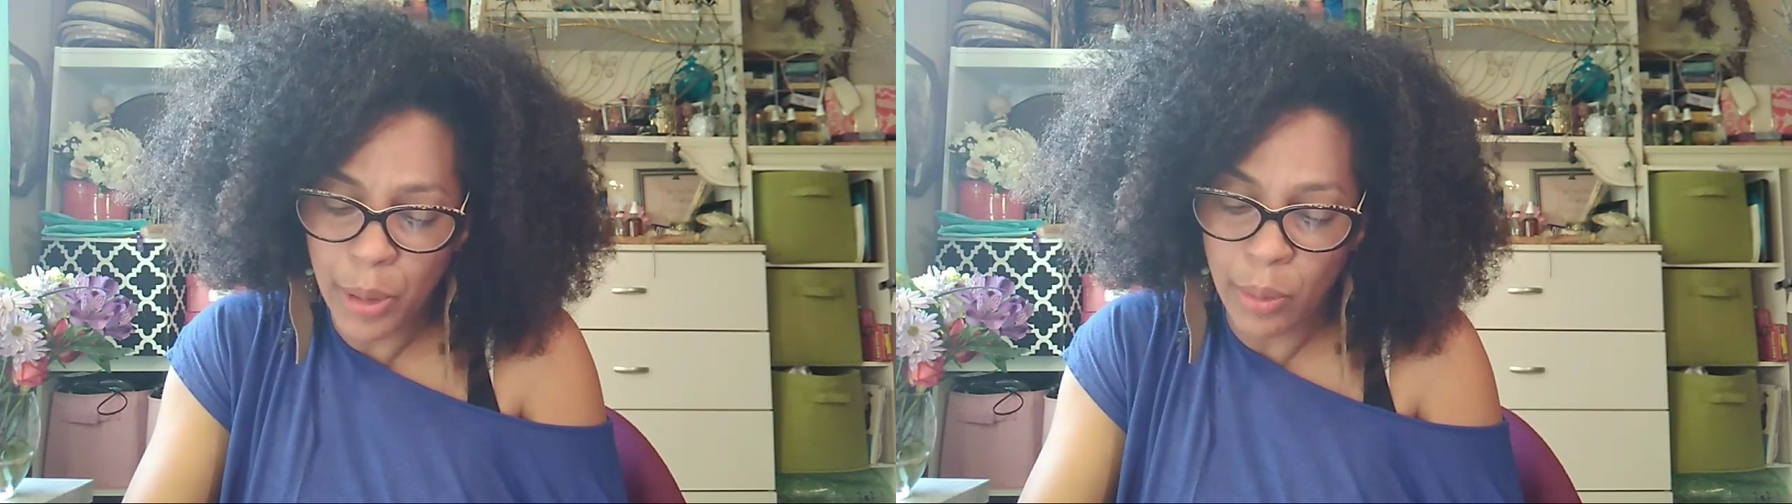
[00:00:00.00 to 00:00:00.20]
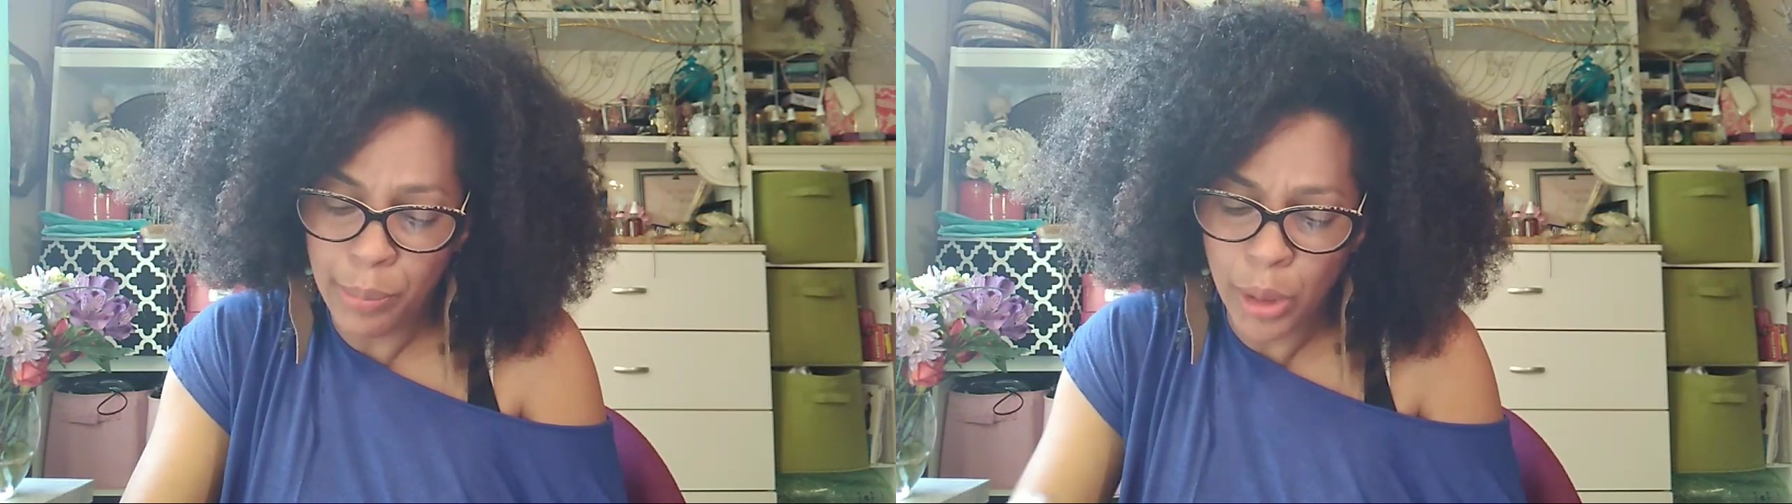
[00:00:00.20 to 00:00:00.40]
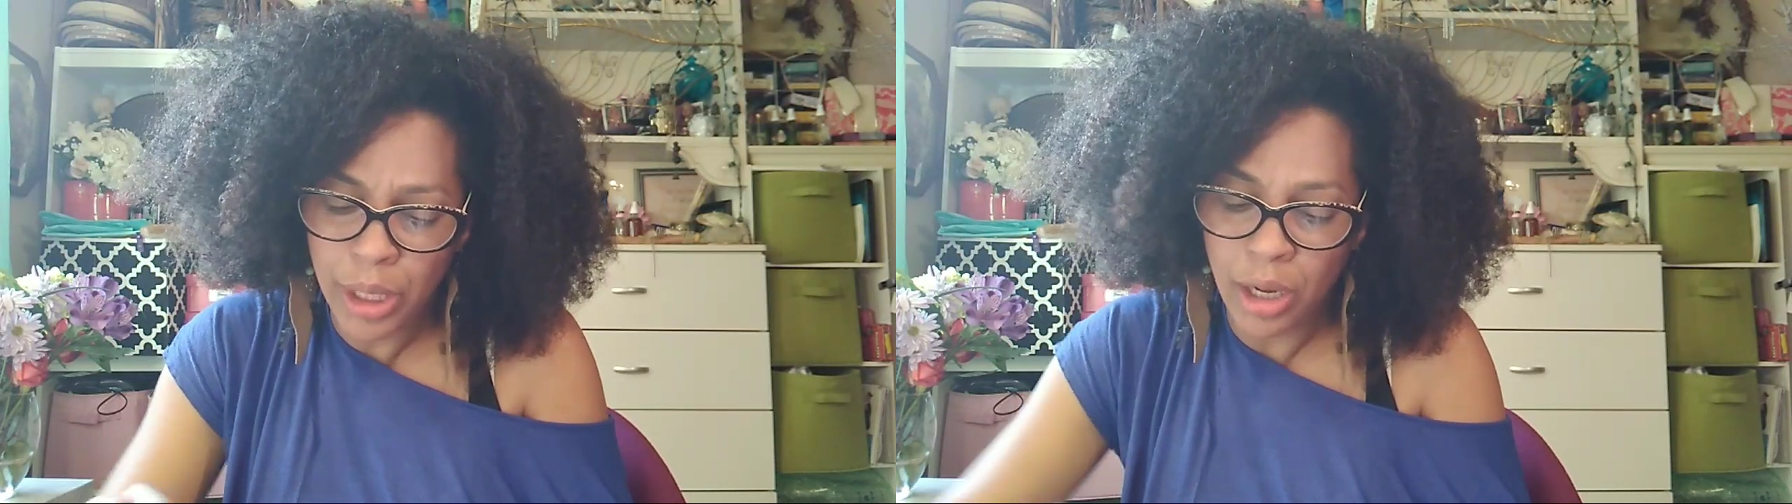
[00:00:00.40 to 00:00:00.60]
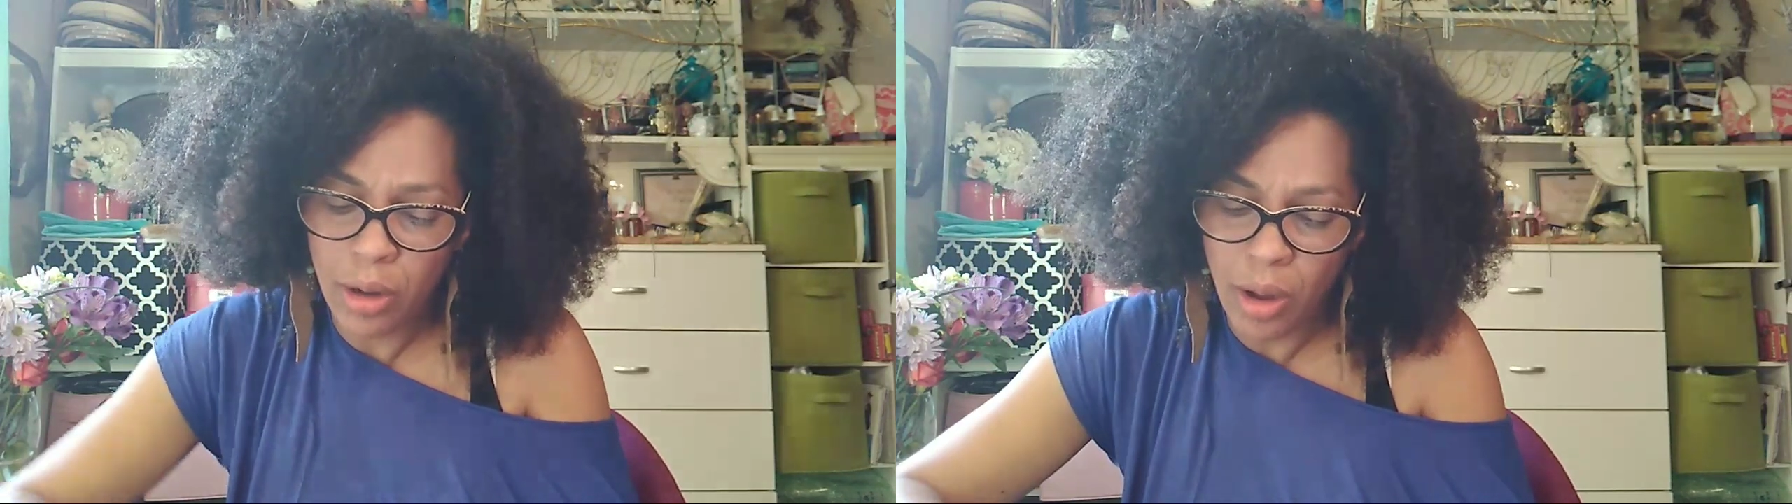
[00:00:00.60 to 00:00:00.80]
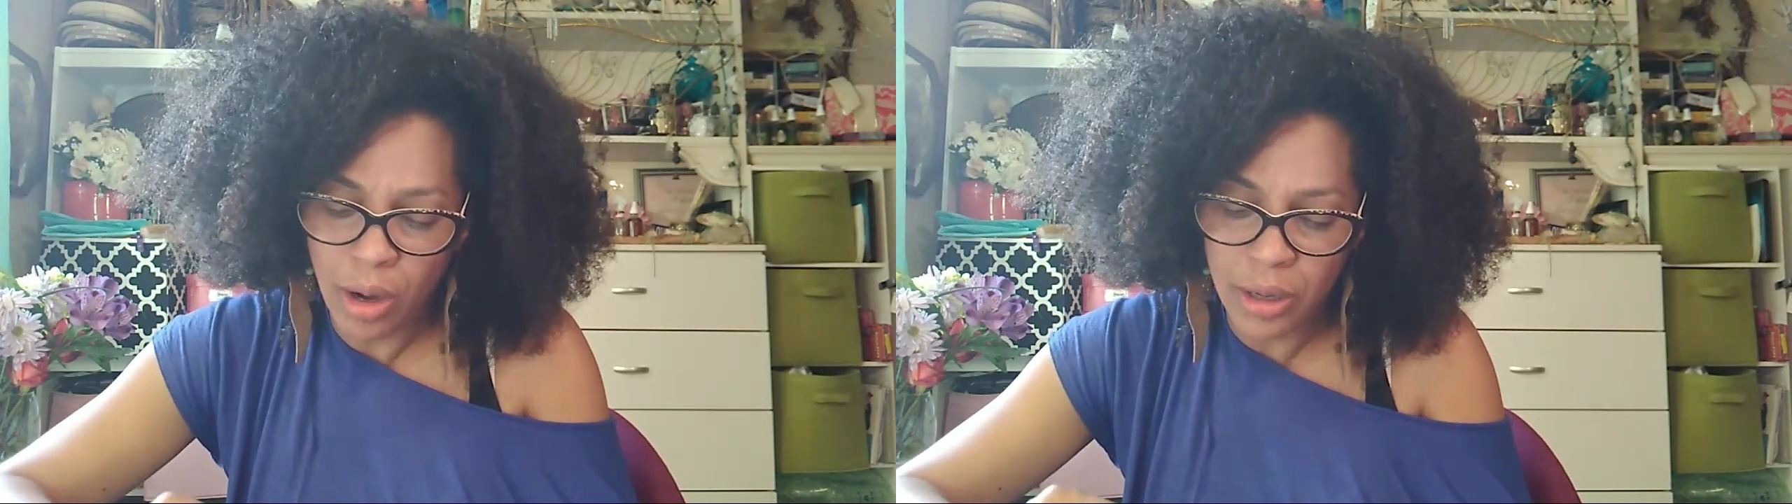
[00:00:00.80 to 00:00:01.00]
Pulling a
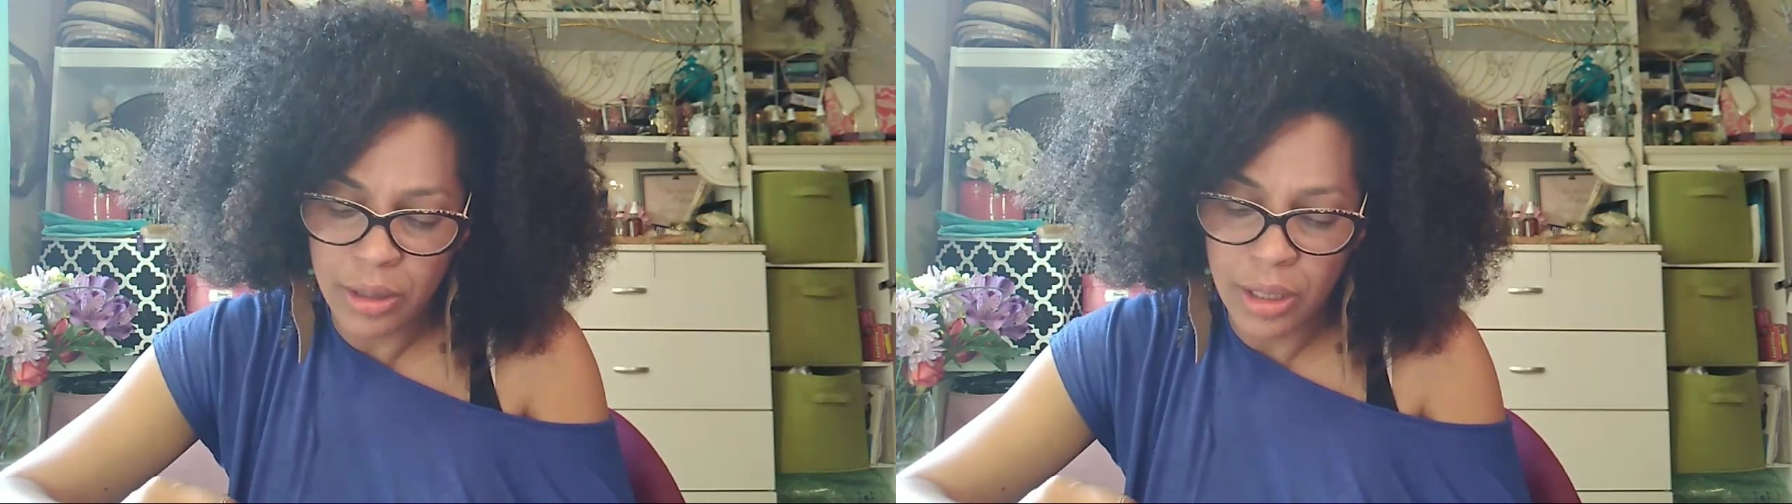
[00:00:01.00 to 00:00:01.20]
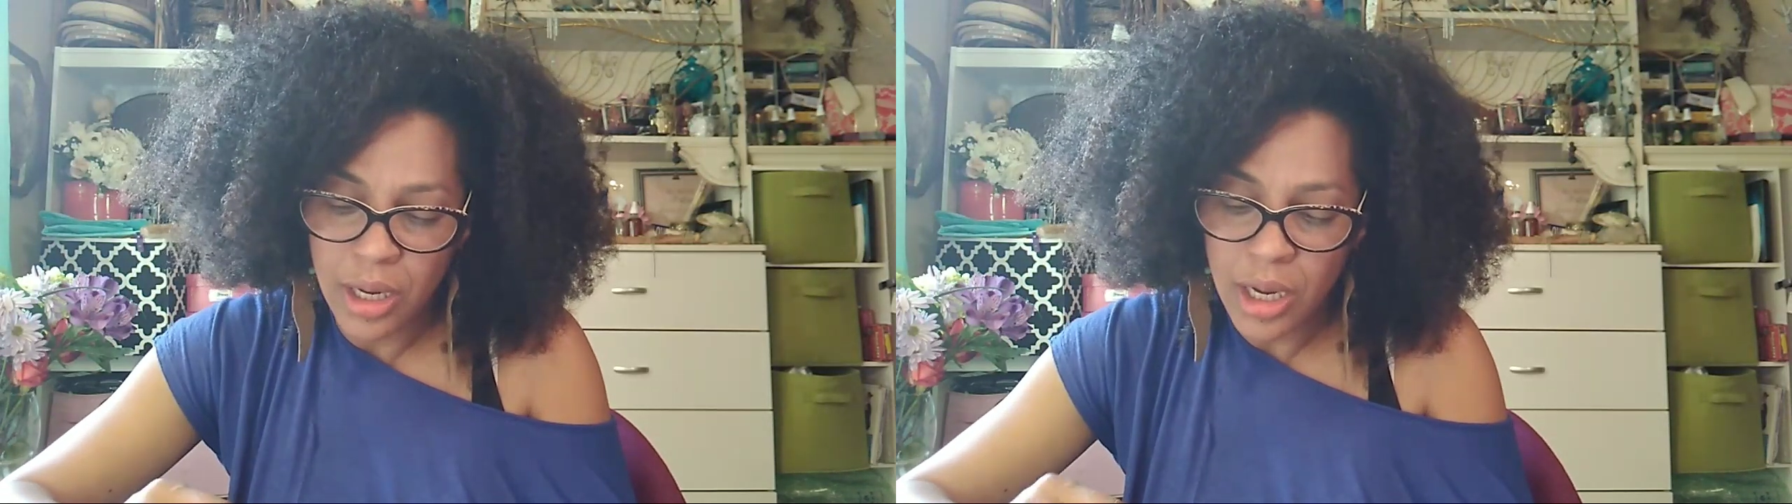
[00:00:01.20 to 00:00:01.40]
card,